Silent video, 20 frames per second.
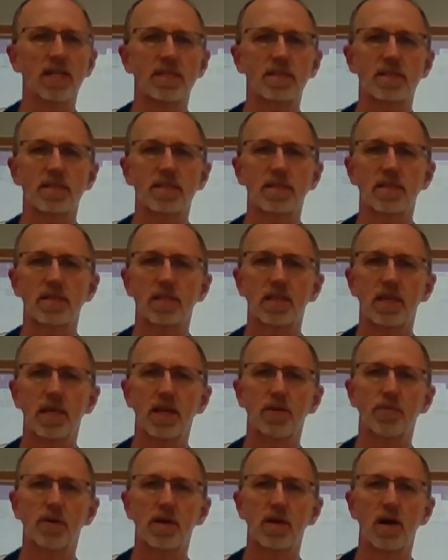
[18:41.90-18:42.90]
us
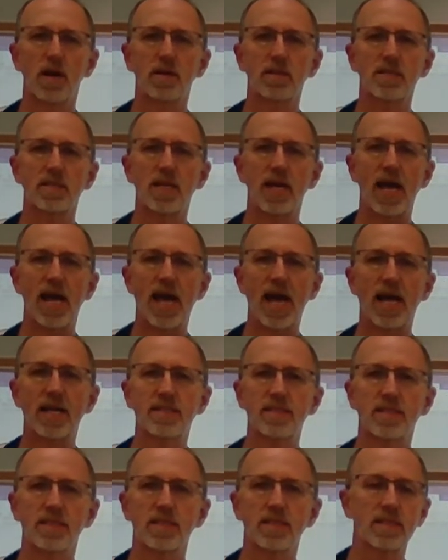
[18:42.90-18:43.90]
in regards to
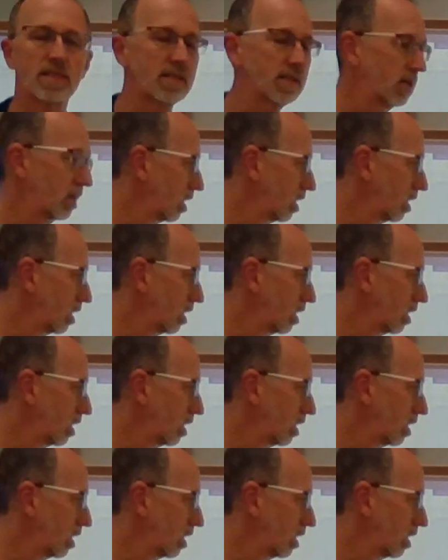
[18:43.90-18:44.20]
acids?